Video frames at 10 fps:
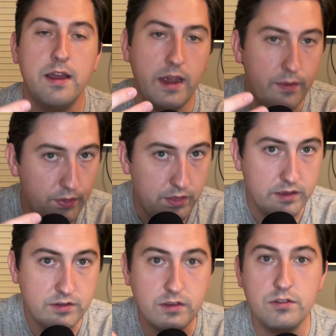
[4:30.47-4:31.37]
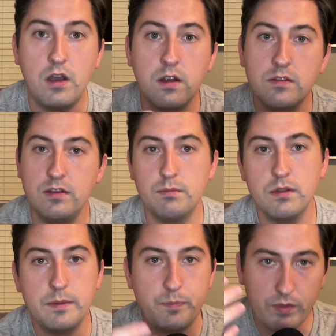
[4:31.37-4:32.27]
And this is our
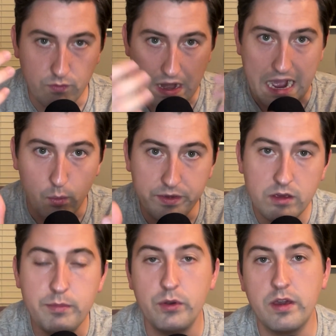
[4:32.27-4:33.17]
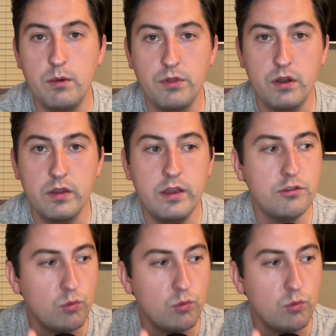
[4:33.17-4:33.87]
template for how we communicate with our kids.